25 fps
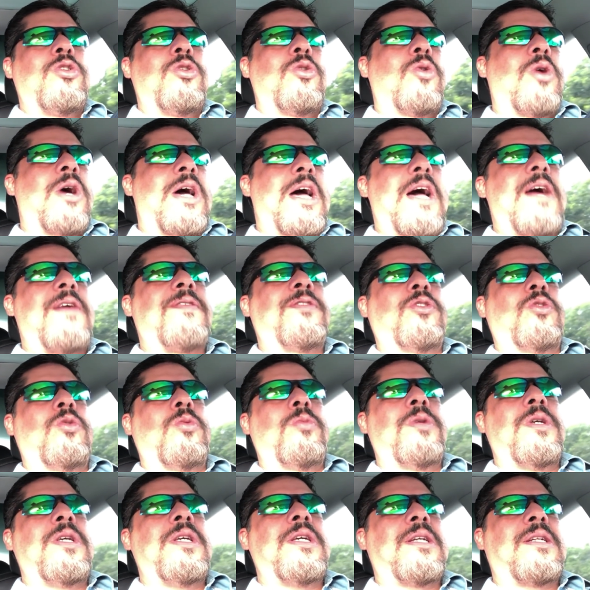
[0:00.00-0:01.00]
you have to
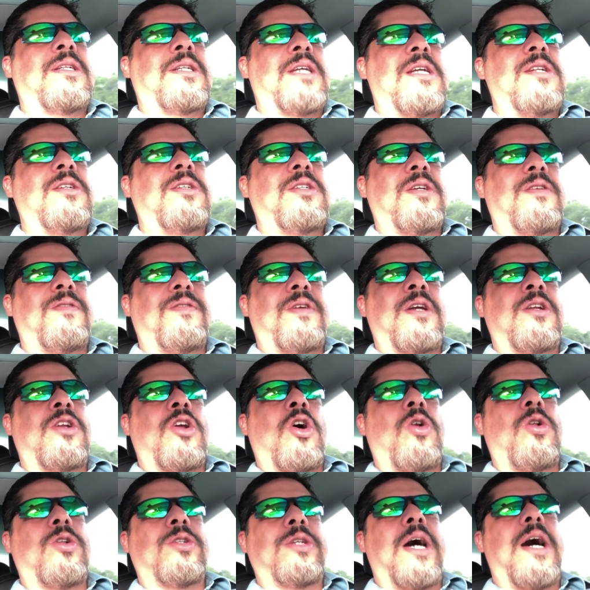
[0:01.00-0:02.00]
be attentive at
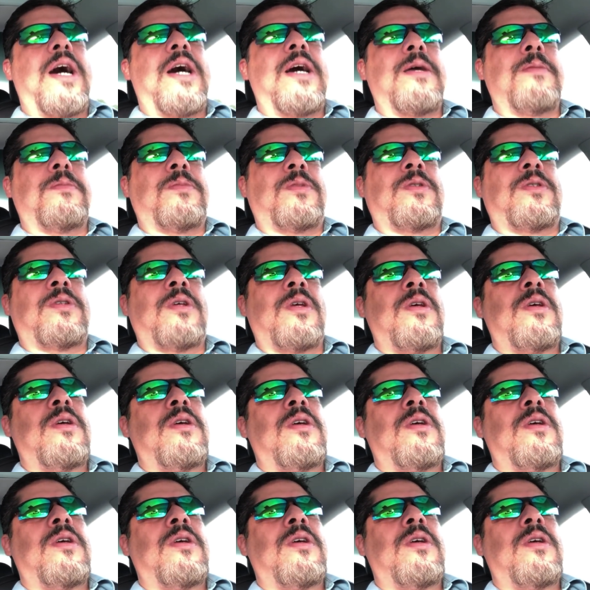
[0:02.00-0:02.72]
all times.